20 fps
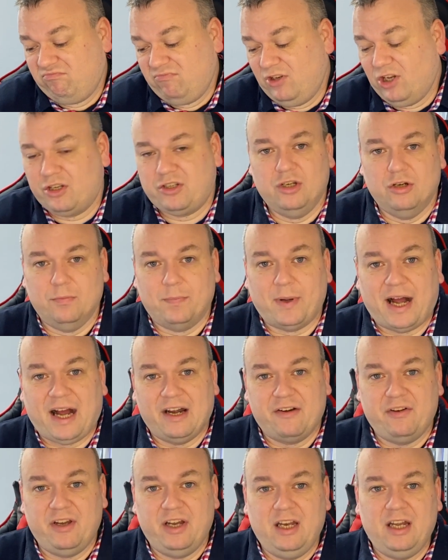Not too
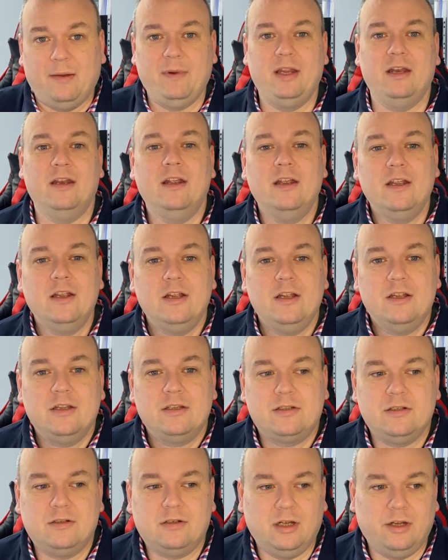bad really. I mean,
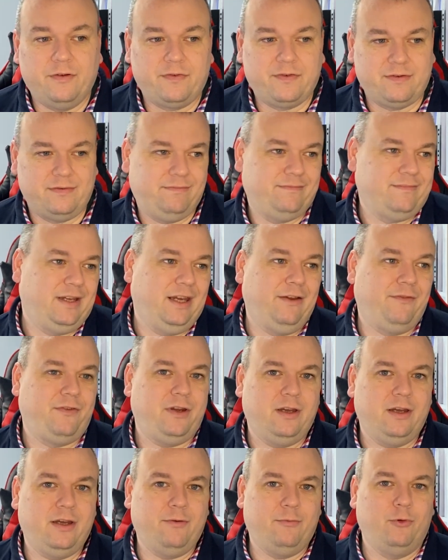so if
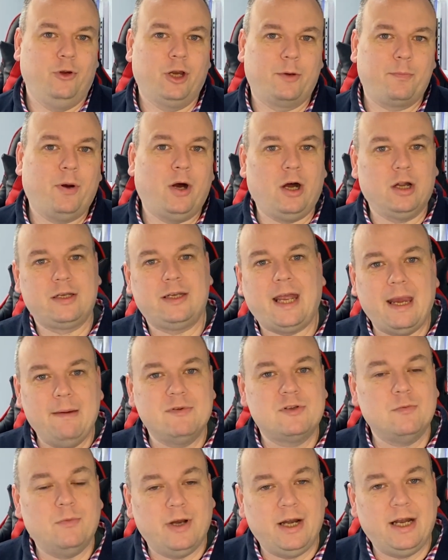you work part-time
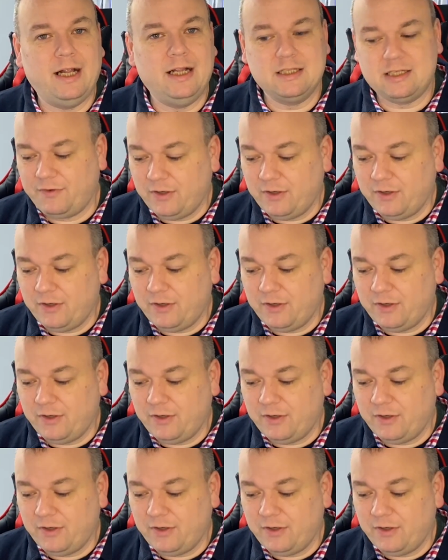somewhere else,